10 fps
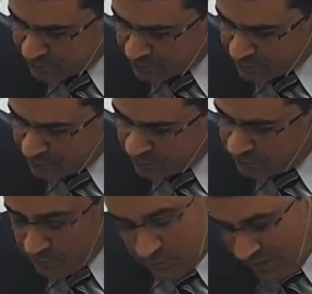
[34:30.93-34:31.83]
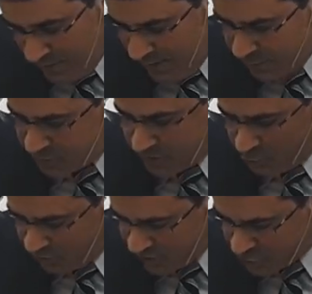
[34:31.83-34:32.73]
you have been absent.
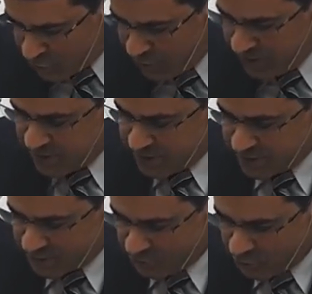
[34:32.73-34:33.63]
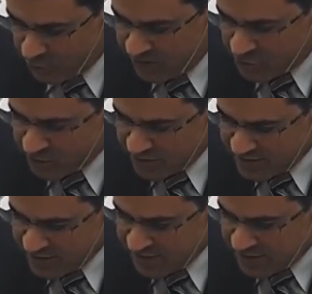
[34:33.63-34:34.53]
I know that there are many
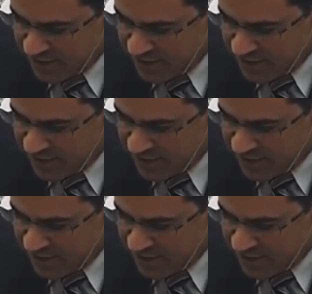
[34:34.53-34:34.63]
things